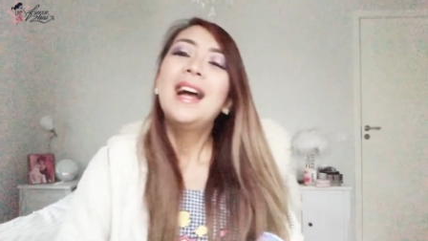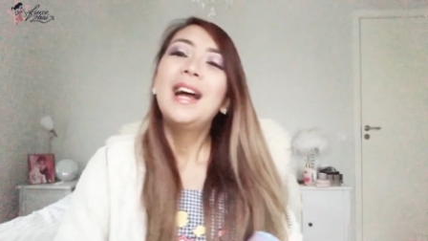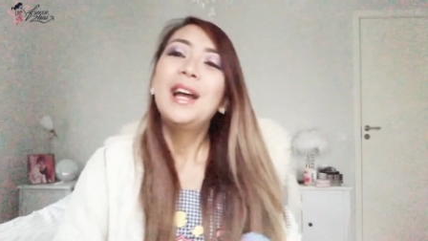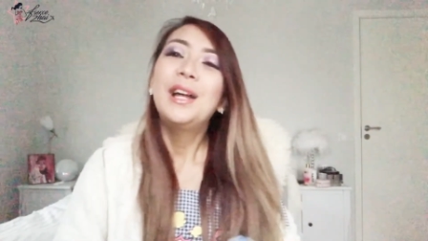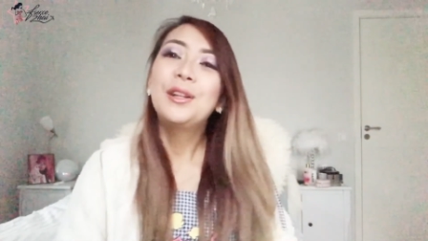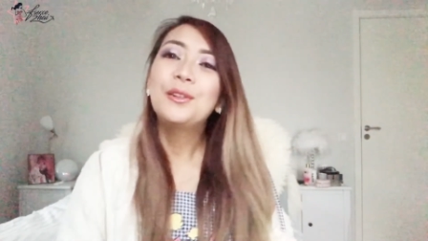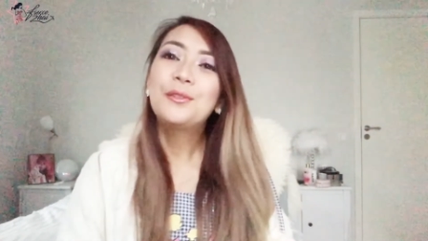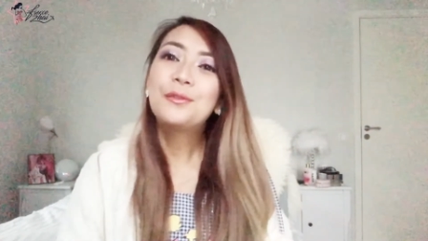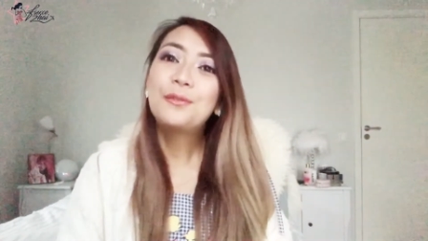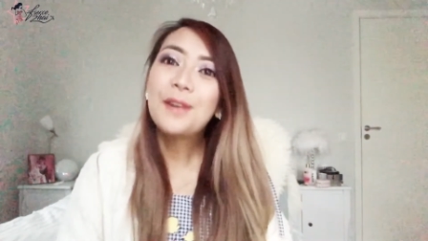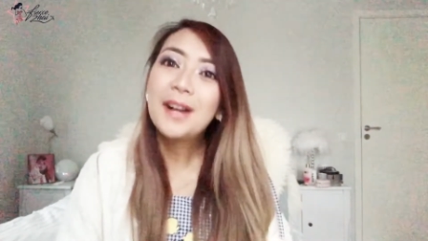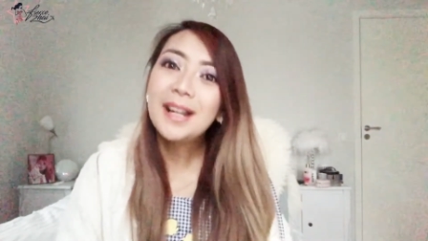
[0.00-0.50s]

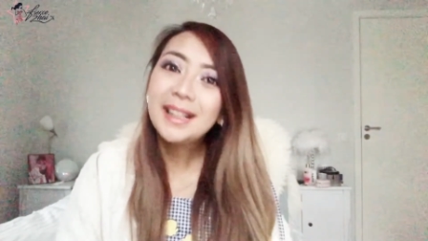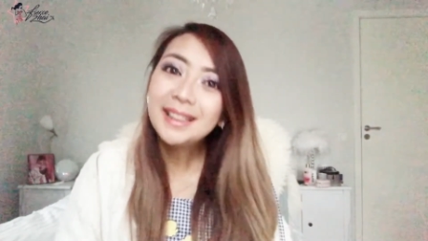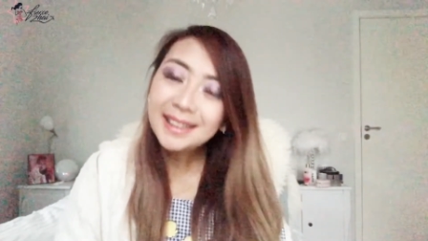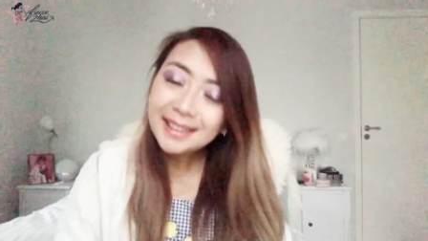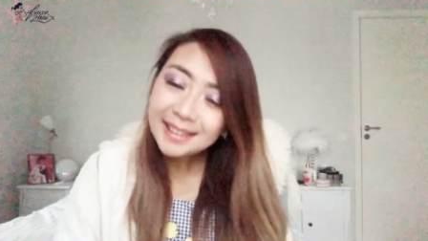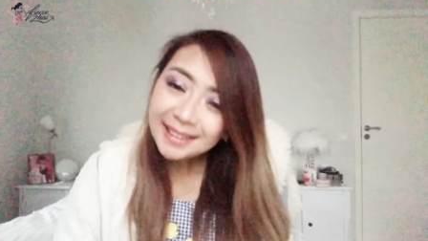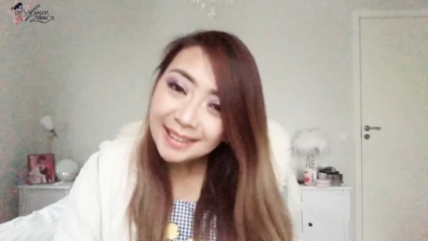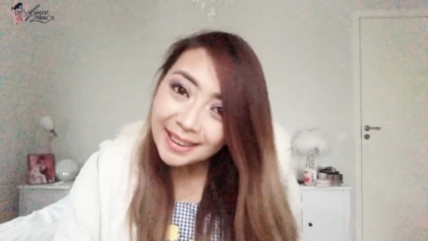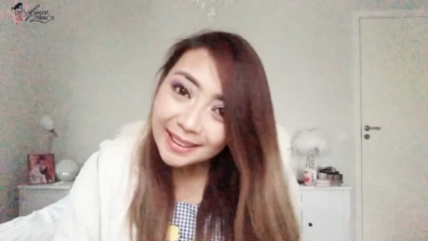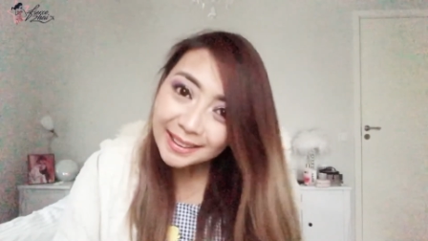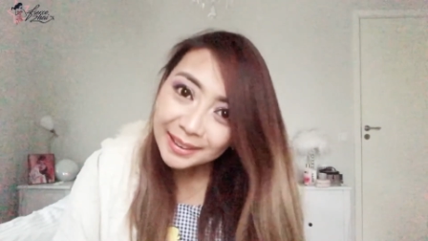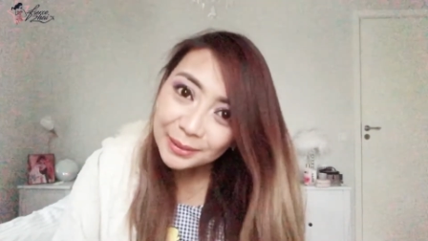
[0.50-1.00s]
and
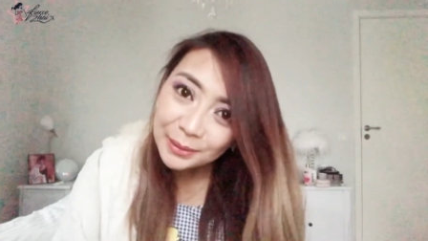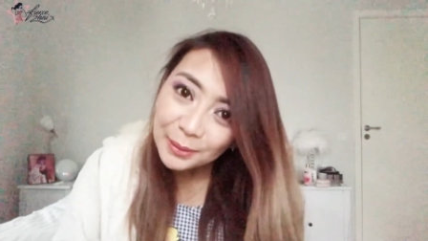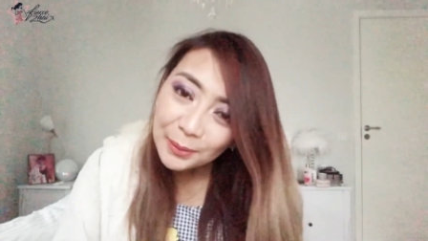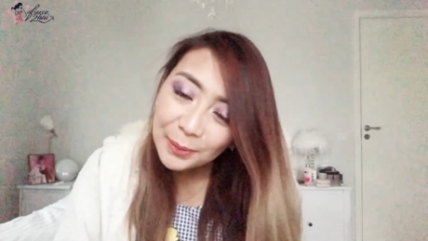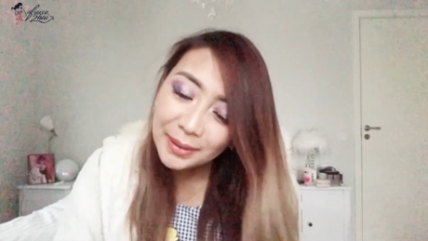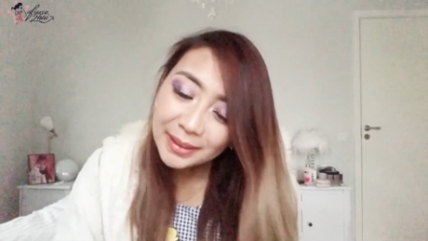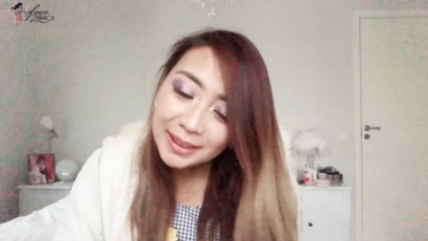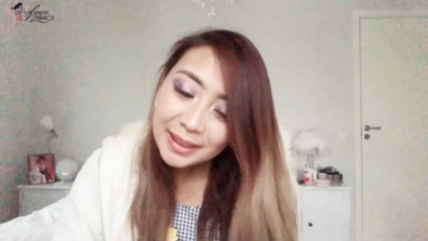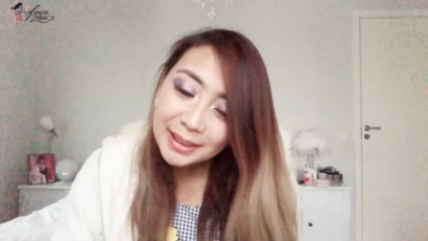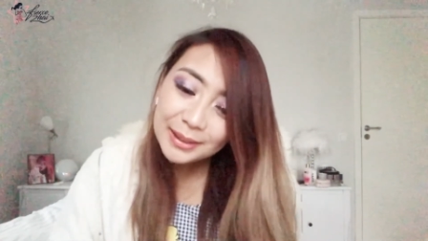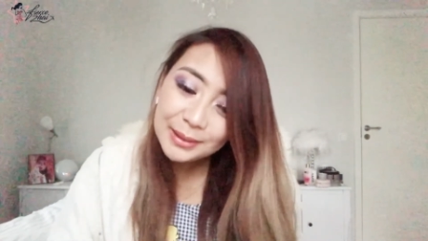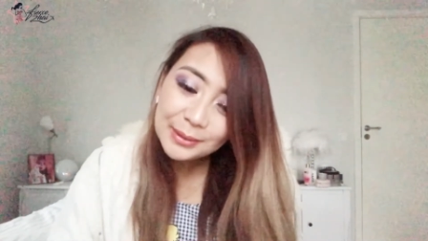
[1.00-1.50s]
finally i can go
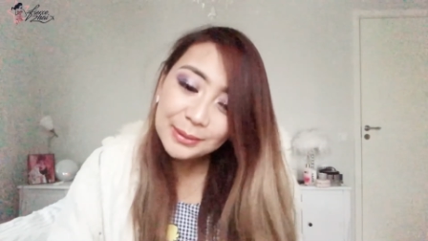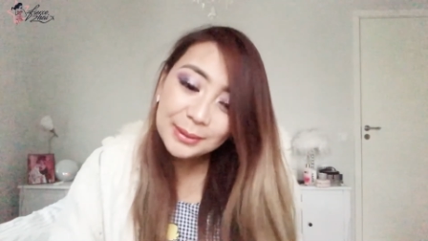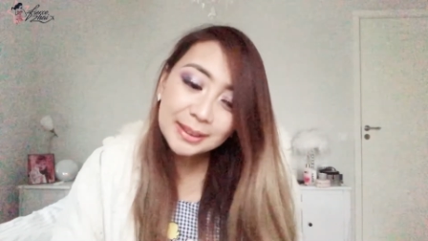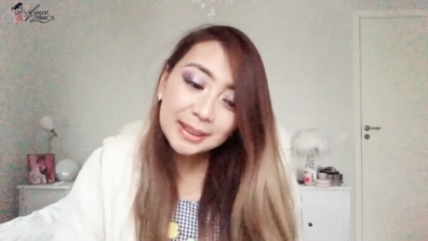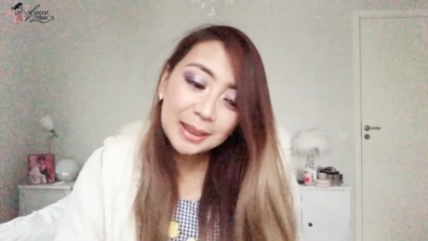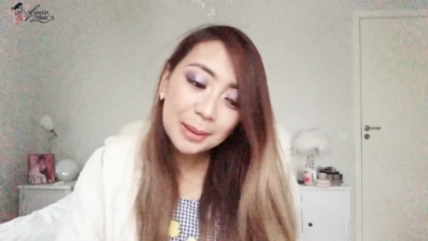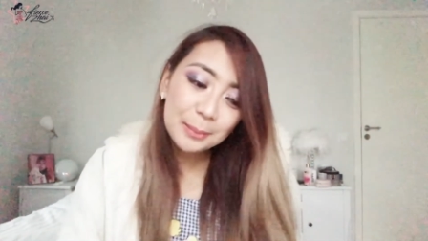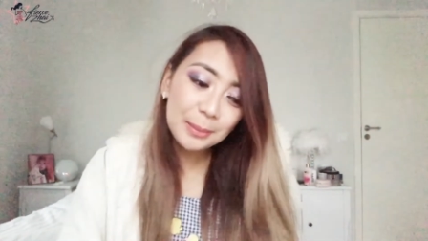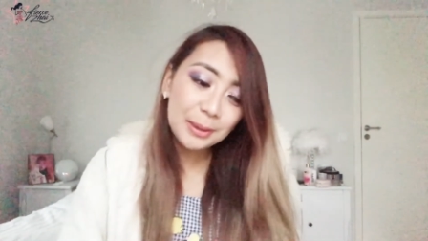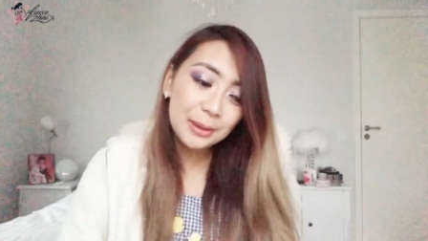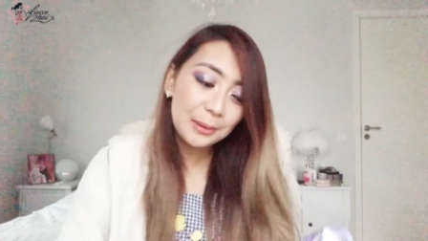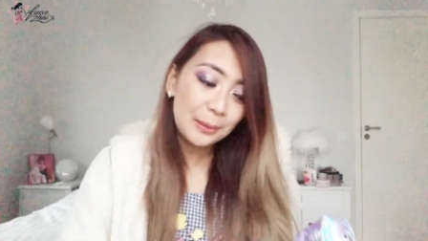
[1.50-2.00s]
ahead and use
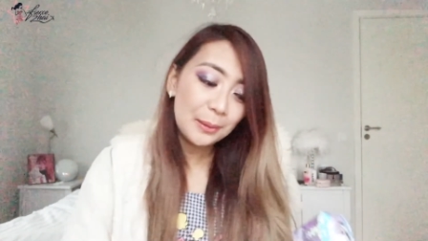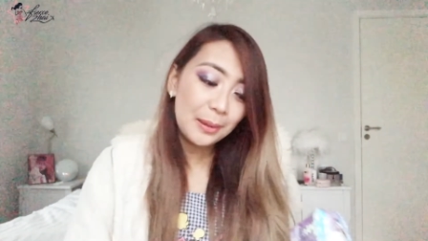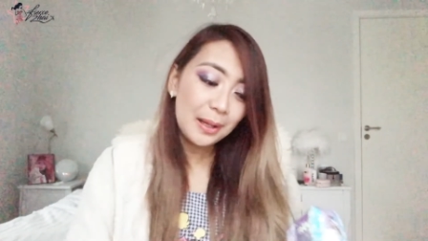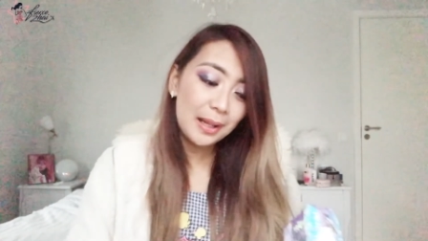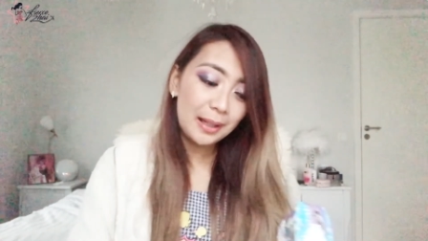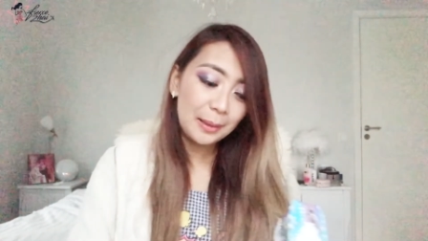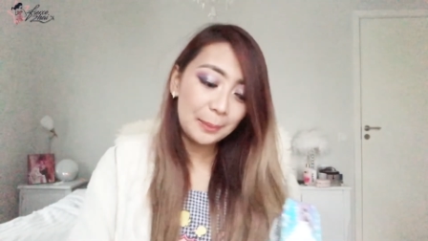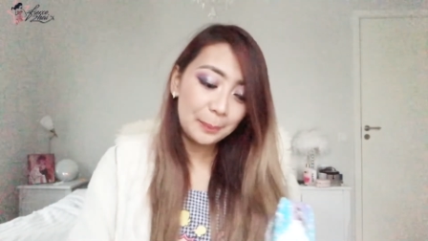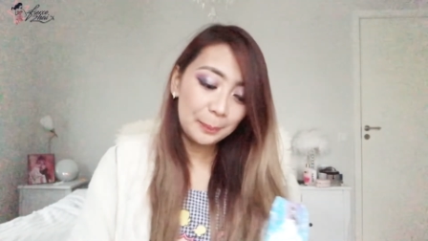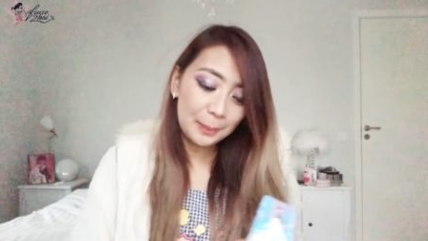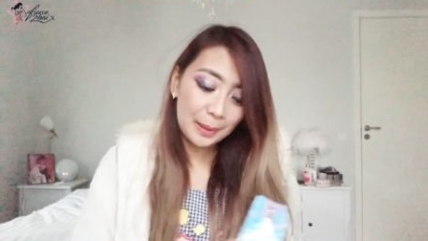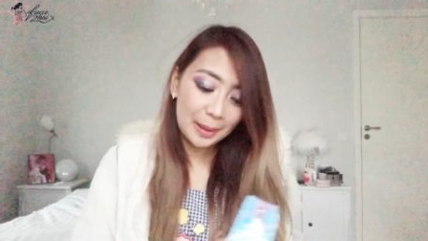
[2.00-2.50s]
them you know
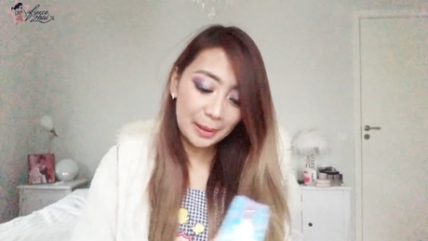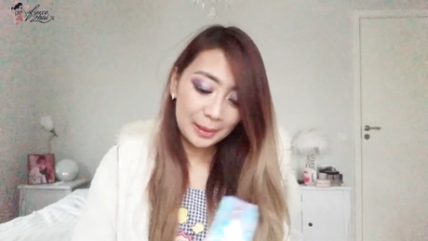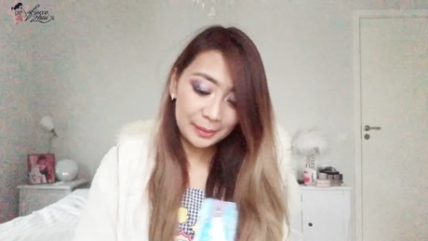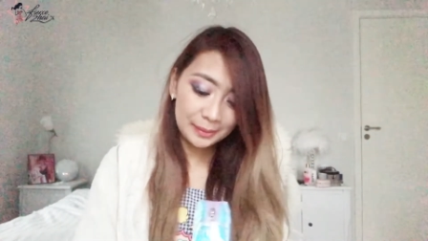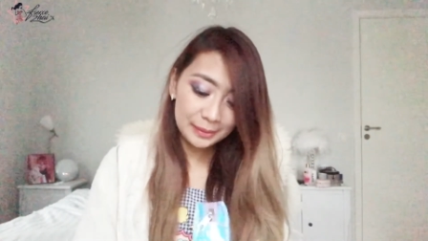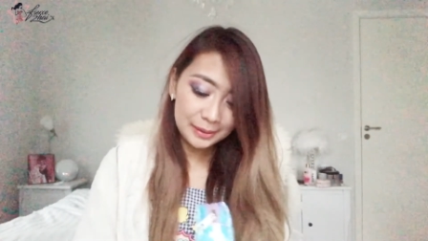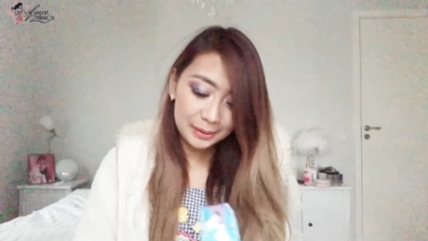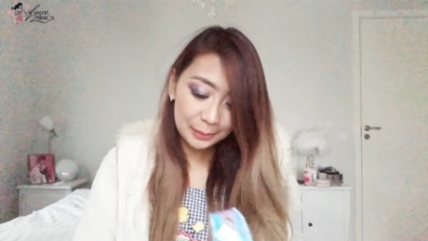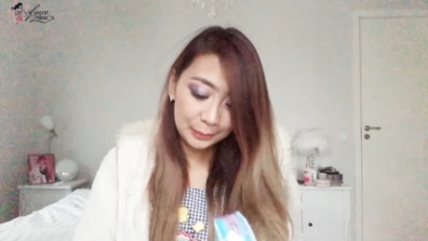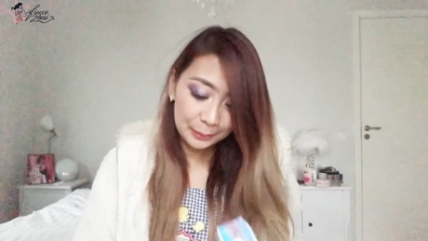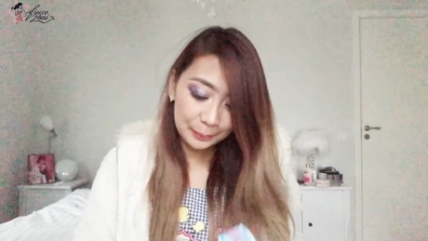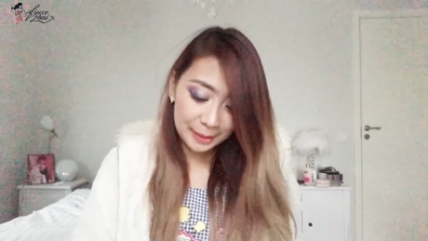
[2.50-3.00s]
i i
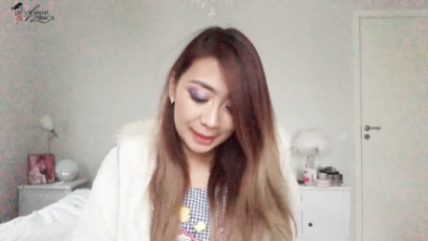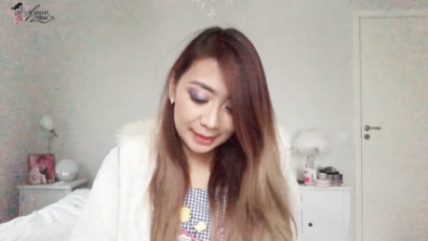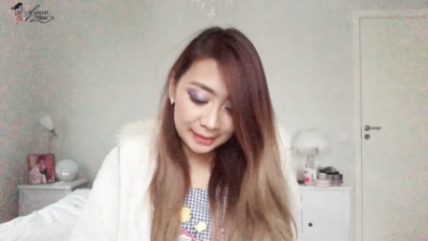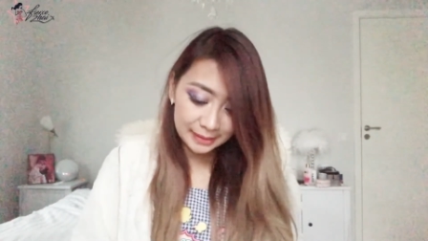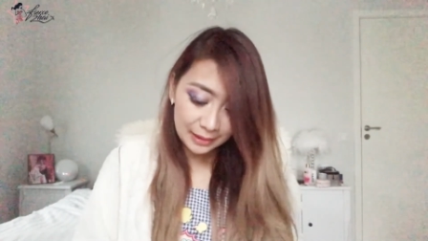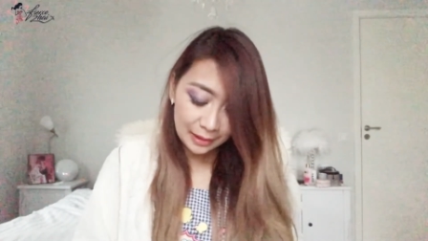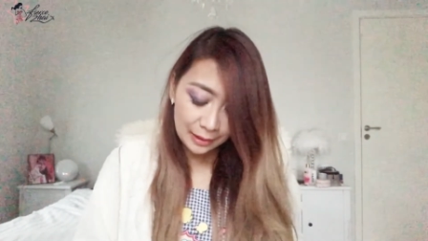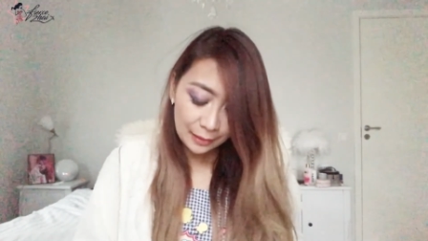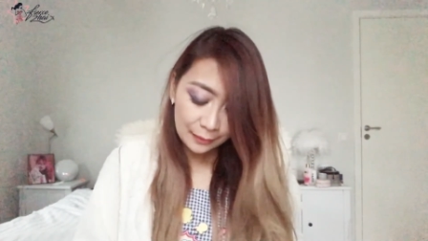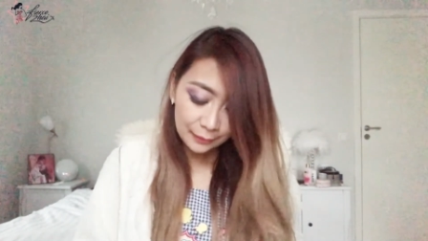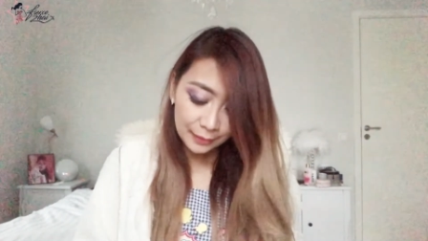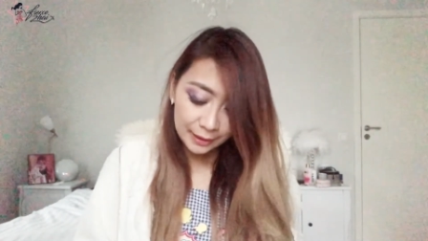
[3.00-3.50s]
told
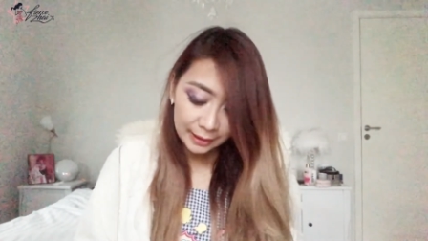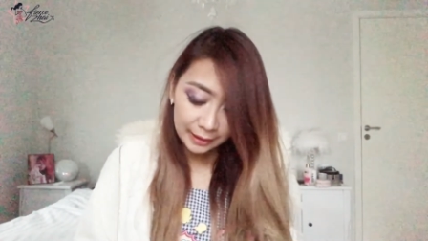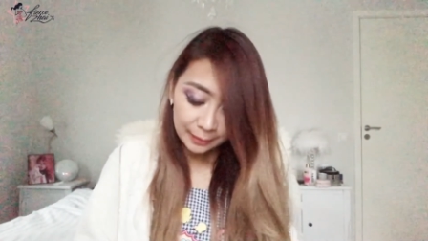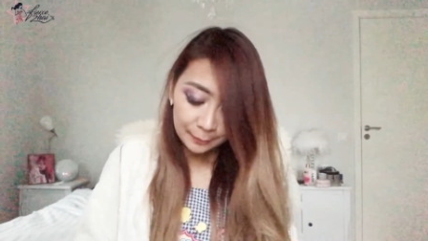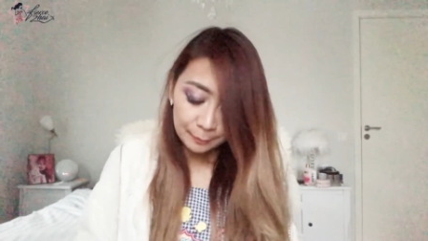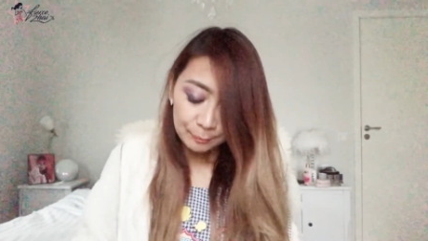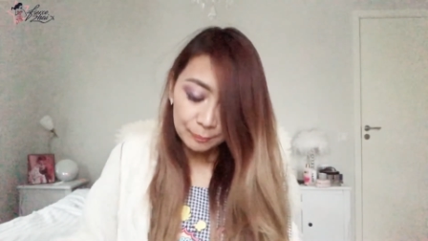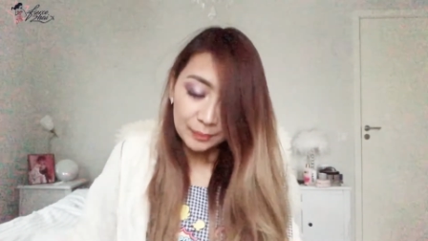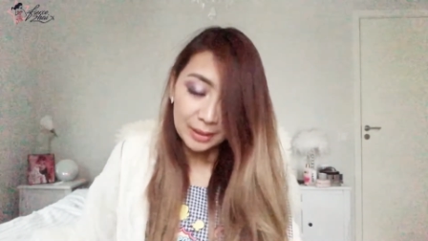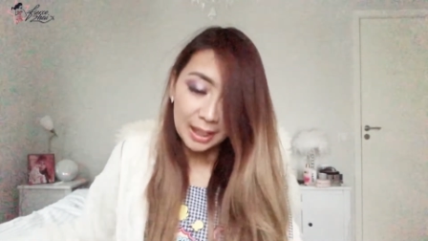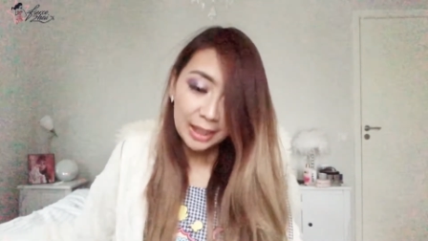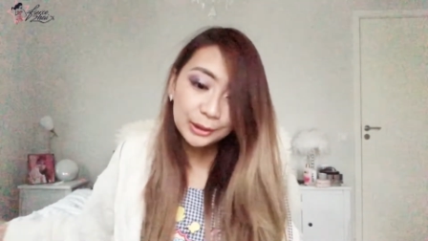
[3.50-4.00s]
myself like
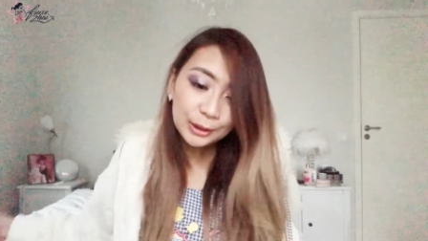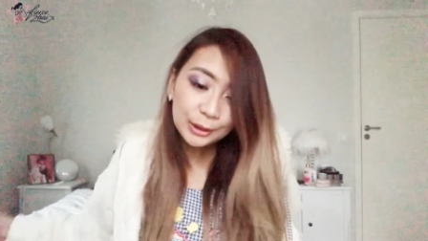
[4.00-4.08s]
i